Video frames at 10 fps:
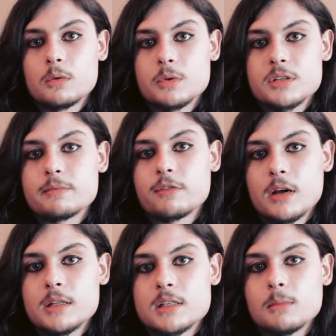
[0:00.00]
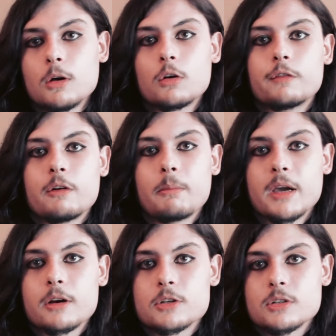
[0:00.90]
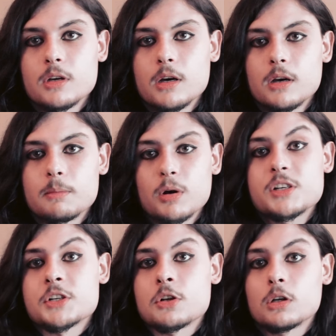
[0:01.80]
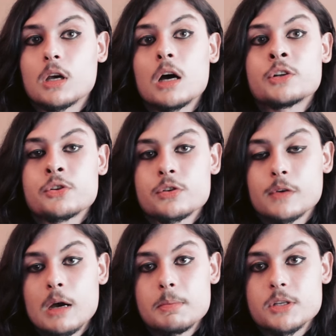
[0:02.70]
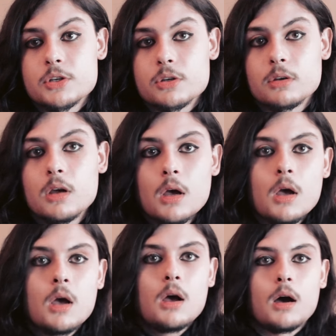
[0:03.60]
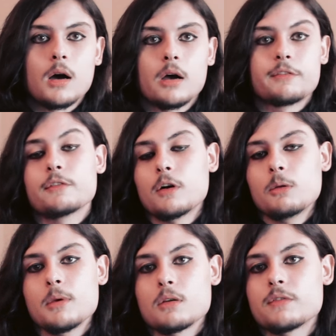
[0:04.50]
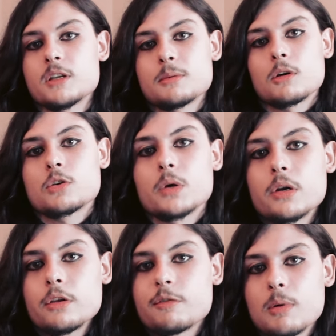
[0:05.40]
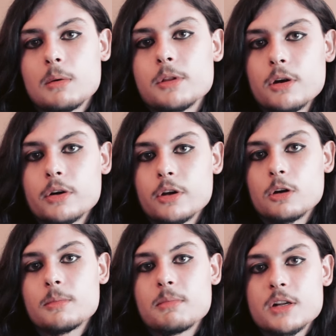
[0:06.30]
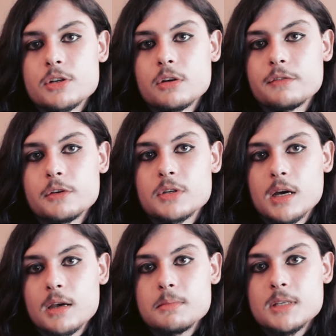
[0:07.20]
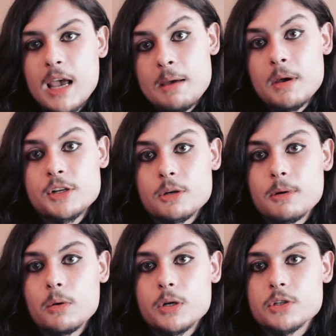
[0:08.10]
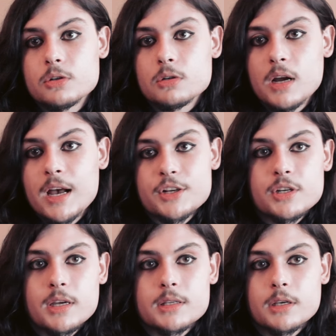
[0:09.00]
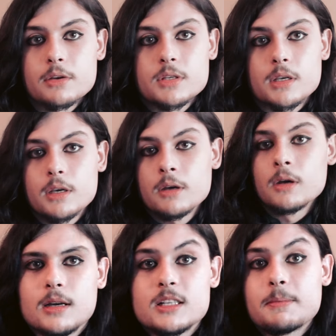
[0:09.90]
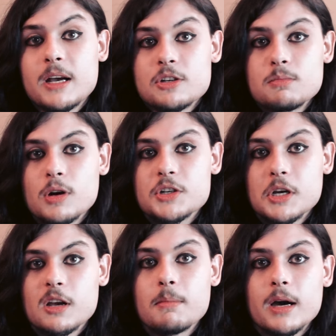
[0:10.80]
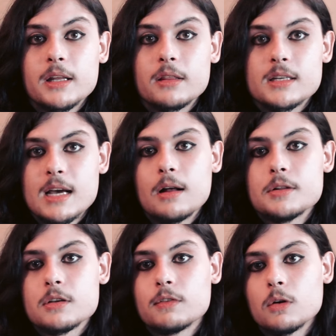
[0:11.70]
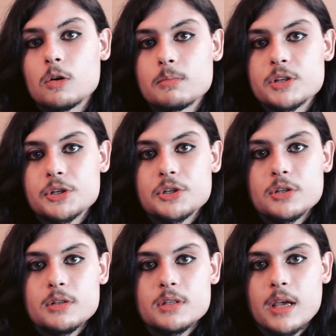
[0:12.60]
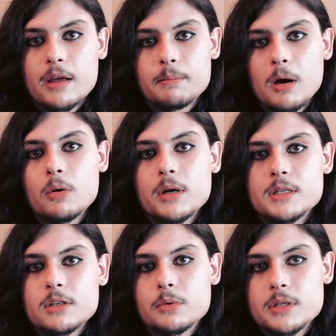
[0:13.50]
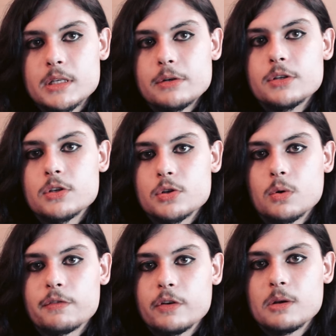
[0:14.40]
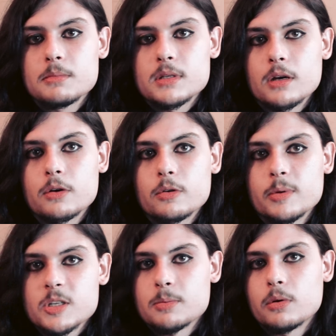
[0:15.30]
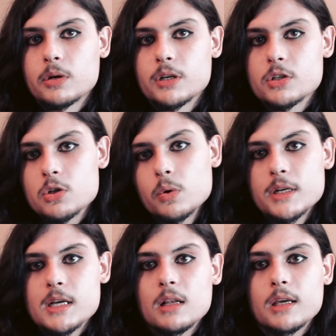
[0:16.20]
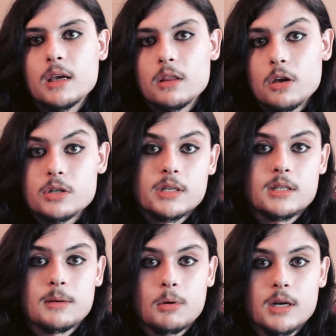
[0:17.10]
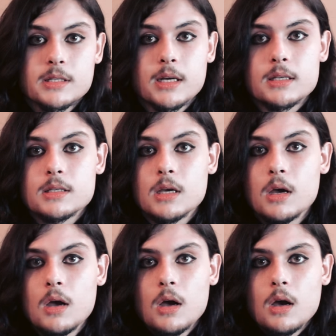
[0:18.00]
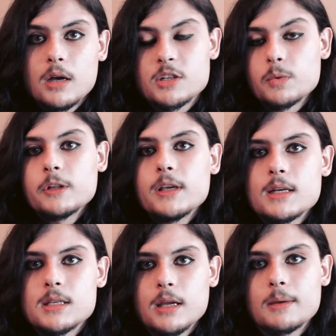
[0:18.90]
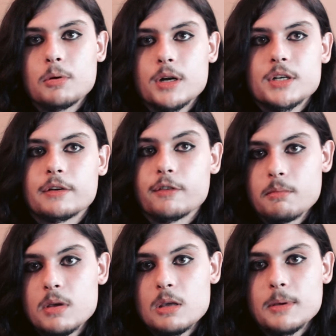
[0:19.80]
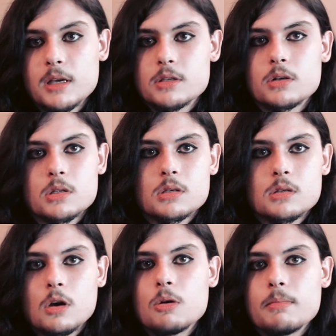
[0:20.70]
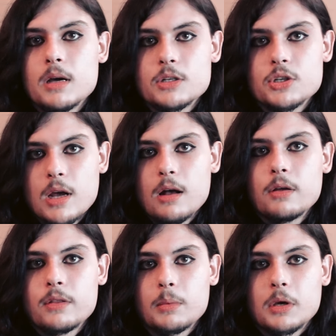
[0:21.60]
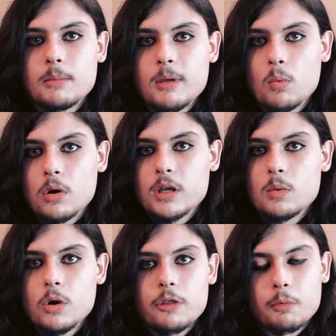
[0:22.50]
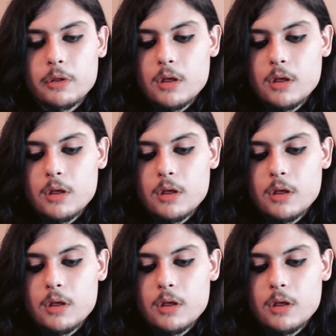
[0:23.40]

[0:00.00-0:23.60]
on with some friends, some local filmmakers. Project's called Conjurors of Composition. If you follow me on Facebook or Twitter, you've probably already heard me mention it a few times, @Magic Poets or #COC. It's a passion project combining the talents of local magicians and poets into a series of short films that are going to be exploring storytelling and the artistic process. It's a really exciting project for me because there's so much talent that we're going to be working with